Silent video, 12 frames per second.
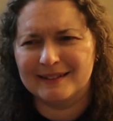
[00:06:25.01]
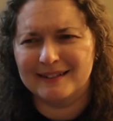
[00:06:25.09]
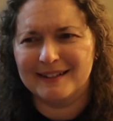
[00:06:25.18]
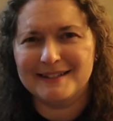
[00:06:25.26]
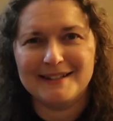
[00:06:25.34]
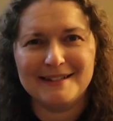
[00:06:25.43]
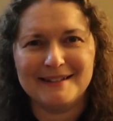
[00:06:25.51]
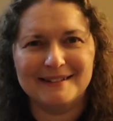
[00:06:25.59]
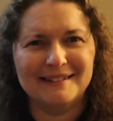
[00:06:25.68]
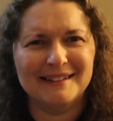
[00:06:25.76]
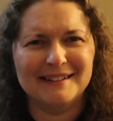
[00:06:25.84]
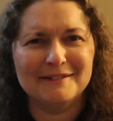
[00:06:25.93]
Did I say it?
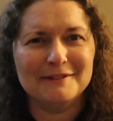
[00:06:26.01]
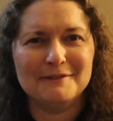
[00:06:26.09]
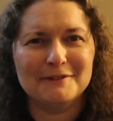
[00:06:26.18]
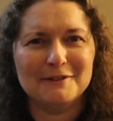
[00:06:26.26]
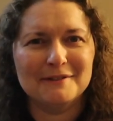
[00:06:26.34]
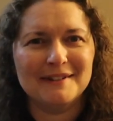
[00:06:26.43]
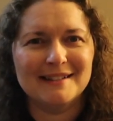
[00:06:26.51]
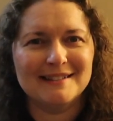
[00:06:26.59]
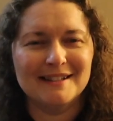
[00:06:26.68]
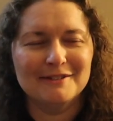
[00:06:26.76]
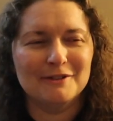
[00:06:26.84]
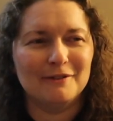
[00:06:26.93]
I don't even know if that
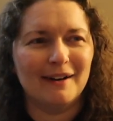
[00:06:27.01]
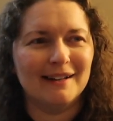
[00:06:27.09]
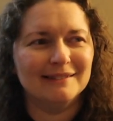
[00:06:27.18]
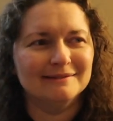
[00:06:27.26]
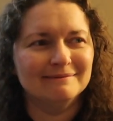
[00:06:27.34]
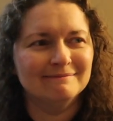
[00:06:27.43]
sounded right.